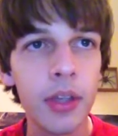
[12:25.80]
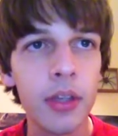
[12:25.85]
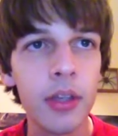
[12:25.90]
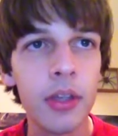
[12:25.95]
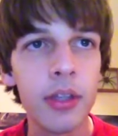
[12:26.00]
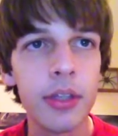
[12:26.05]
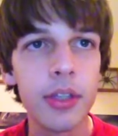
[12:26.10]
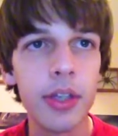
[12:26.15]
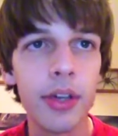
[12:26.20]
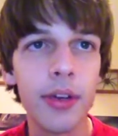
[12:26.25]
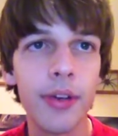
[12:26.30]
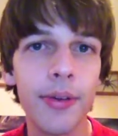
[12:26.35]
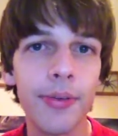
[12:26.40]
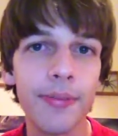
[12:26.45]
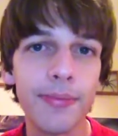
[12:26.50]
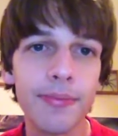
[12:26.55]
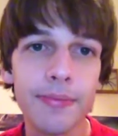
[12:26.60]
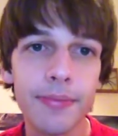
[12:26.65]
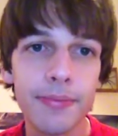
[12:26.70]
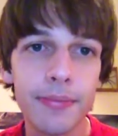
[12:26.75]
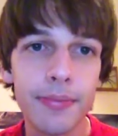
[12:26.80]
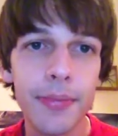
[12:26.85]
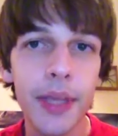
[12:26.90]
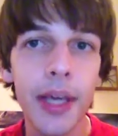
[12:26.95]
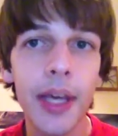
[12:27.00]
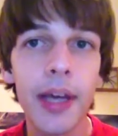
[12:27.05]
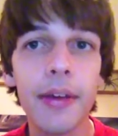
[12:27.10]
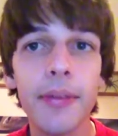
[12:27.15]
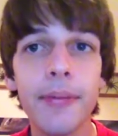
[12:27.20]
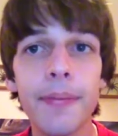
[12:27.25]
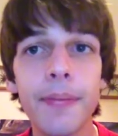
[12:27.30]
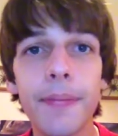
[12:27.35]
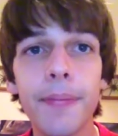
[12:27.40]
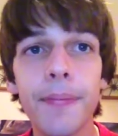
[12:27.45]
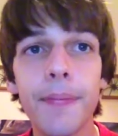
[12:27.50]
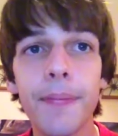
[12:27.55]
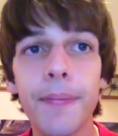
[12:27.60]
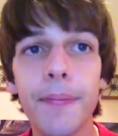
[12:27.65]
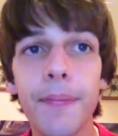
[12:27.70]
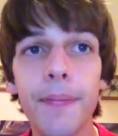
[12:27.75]
So yeah,
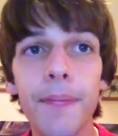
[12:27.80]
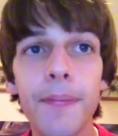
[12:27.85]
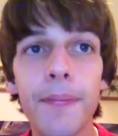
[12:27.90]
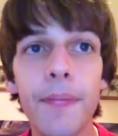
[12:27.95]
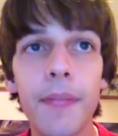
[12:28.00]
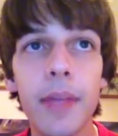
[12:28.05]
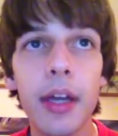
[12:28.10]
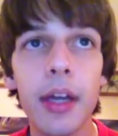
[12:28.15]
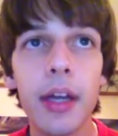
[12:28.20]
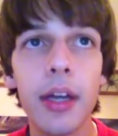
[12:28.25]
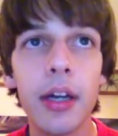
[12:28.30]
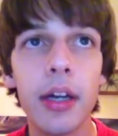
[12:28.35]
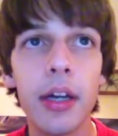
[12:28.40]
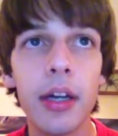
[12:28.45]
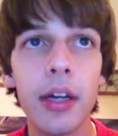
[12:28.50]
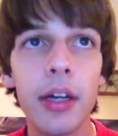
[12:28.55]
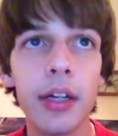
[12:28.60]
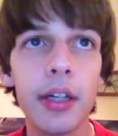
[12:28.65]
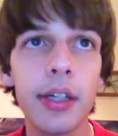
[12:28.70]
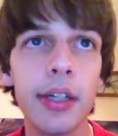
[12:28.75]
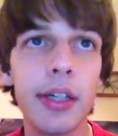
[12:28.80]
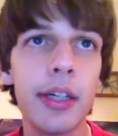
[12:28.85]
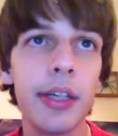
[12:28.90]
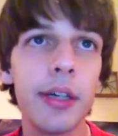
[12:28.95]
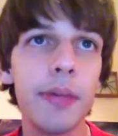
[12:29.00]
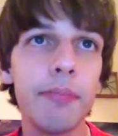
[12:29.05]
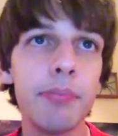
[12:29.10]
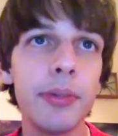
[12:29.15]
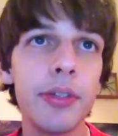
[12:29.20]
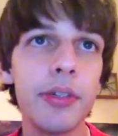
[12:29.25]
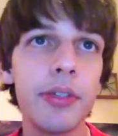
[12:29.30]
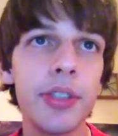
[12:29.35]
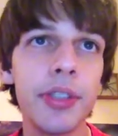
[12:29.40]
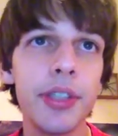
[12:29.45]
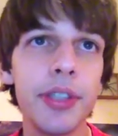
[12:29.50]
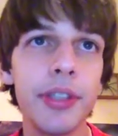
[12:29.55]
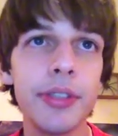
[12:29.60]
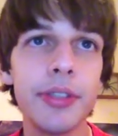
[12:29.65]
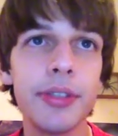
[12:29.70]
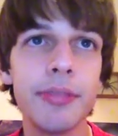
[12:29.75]

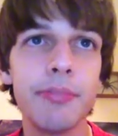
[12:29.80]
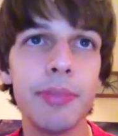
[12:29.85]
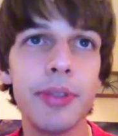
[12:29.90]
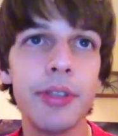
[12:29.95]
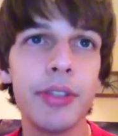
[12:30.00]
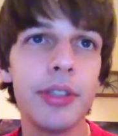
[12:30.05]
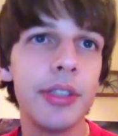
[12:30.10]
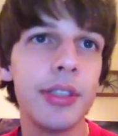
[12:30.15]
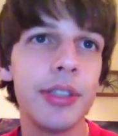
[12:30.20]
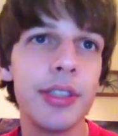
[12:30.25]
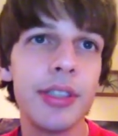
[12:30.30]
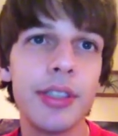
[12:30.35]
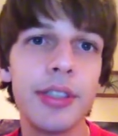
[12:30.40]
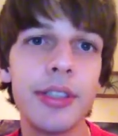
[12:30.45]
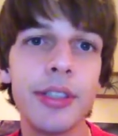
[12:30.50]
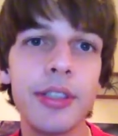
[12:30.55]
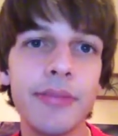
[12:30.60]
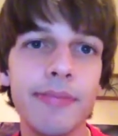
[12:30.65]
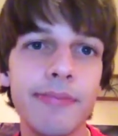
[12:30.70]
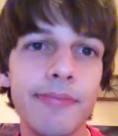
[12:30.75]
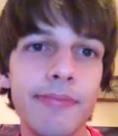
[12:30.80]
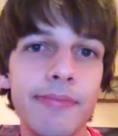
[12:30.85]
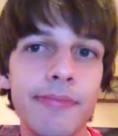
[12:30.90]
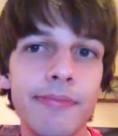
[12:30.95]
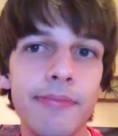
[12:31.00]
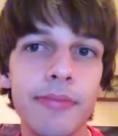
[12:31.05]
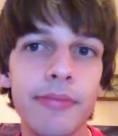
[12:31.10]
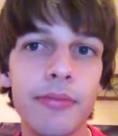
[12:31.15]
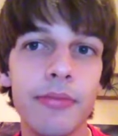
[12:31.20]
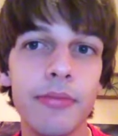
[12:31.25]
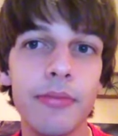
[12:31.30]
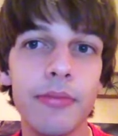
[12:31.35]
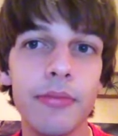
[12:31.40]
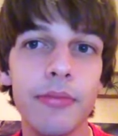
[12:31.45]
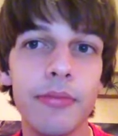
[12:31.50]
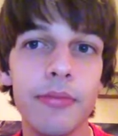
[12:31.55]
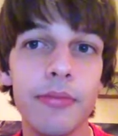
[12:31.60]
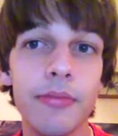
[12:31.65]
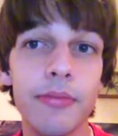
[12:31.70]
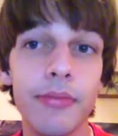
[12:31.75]
Bujin is,
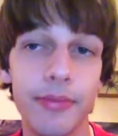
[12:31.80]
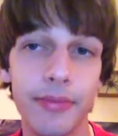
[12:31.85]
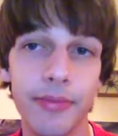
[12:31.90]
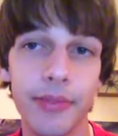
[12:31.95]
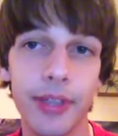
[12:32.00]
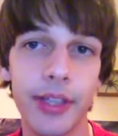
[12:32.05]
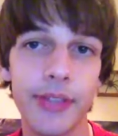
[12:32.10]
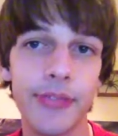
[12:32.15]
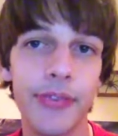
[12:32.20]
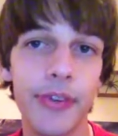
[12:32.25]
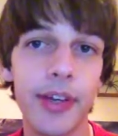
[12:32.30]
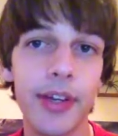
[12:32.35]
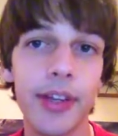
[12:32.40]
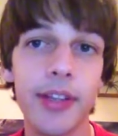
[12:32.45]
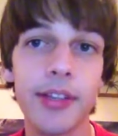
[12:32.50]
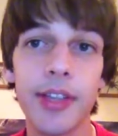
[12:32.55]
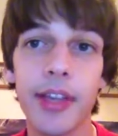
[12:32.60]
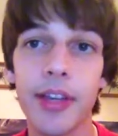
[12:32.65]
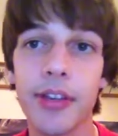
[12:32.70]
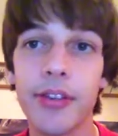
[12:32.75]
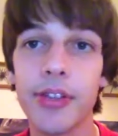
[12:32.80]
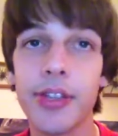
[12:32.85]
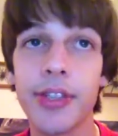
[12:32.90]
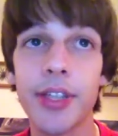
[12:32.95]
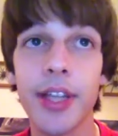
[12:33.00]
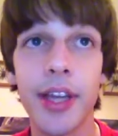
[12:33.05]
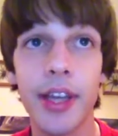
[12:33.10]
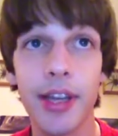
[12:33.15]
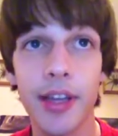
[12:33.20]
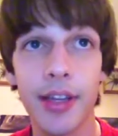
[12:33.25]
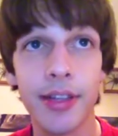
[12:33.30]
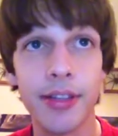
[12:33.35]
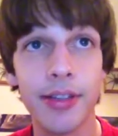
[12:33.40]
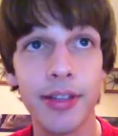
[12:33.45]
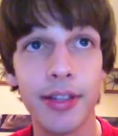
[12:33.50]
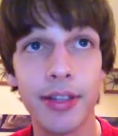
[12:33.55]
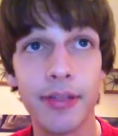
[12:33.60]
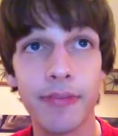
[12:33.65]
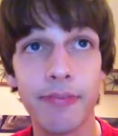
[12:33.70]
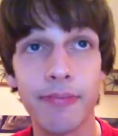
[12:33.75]
as funny as I will say it,
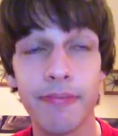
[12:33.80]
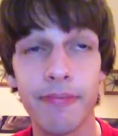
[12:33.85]
is